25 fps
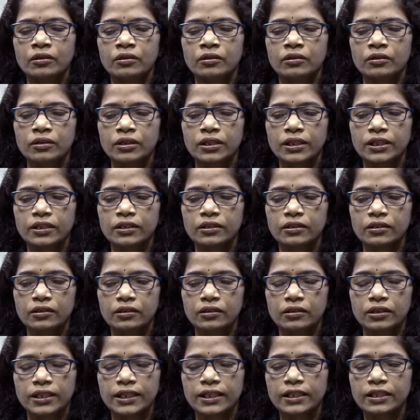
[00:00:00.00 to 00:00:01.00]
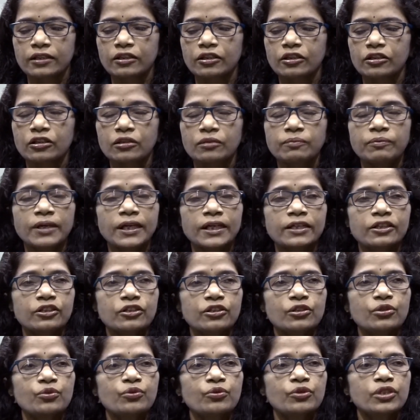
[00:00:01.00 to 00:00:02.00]
Then there are other
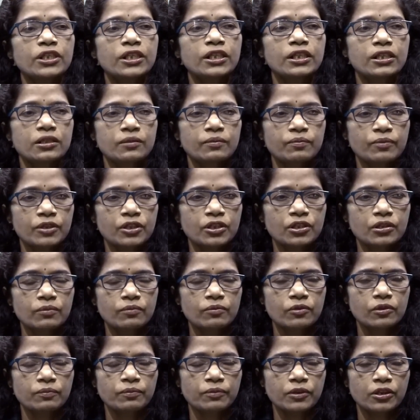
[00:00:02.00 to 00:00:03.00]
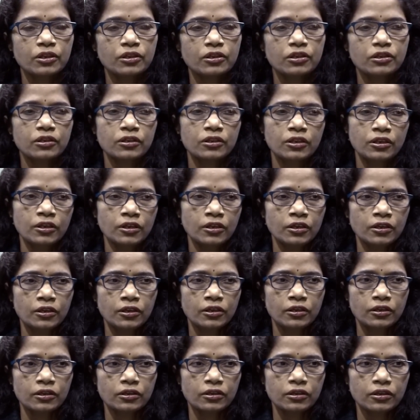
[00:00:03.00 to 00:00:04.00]
factors which are responsible for
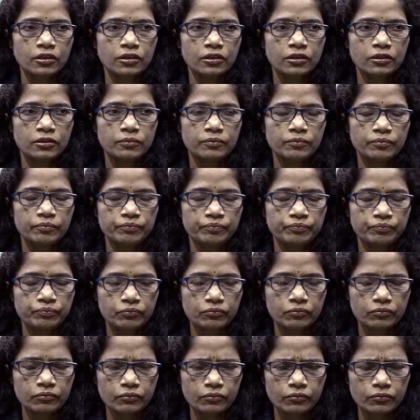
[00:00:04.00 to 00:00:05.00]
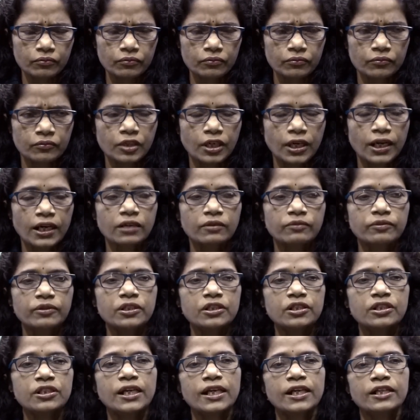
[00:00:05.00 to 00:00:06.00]
the
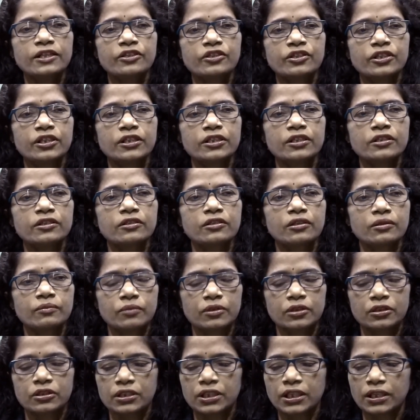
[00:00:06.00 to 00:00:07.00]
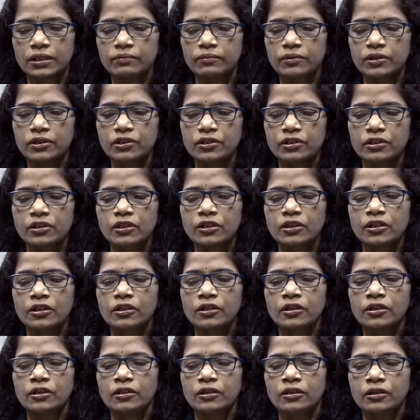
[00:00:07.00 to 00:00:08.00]
adverse health status of the tribals,
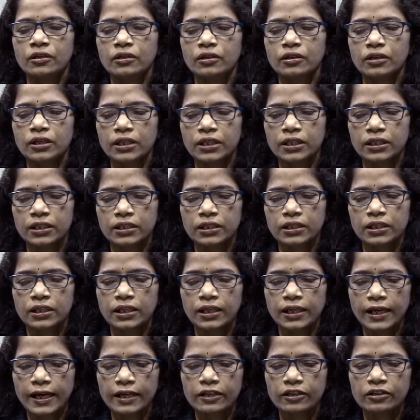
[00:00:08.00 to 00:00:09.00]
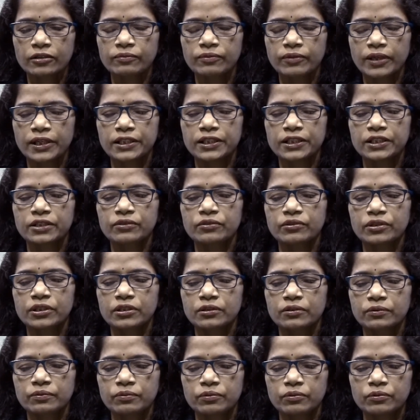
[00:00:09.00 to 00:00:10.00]
like lack of adequate
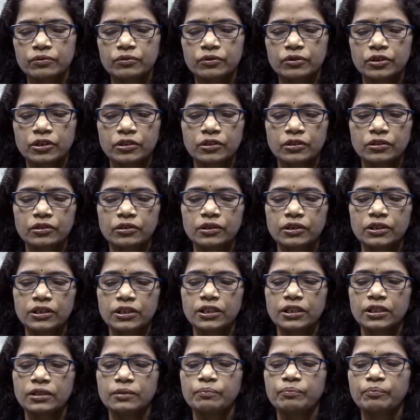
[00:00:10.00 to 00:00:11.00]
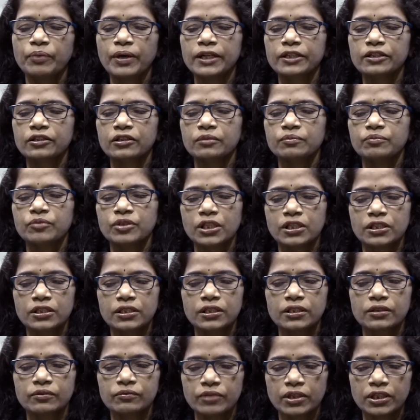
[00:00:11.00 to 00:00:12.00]
food, then impact of
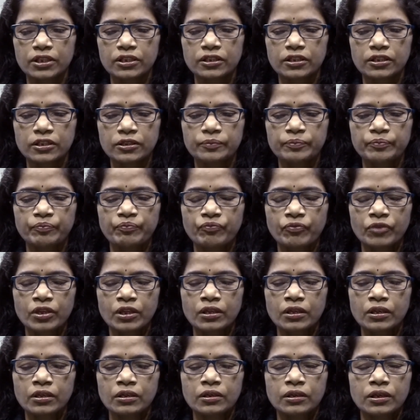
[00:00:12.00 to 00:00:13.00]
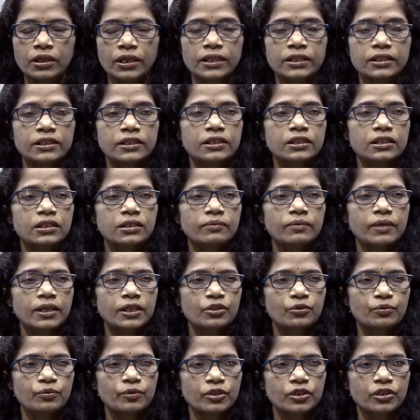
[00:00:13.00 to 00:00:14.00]
changing weather, excessive
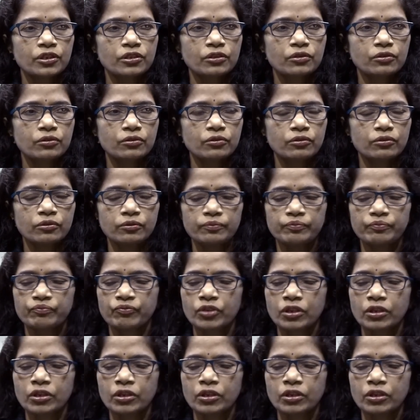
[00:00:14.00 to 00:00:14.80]
exposure to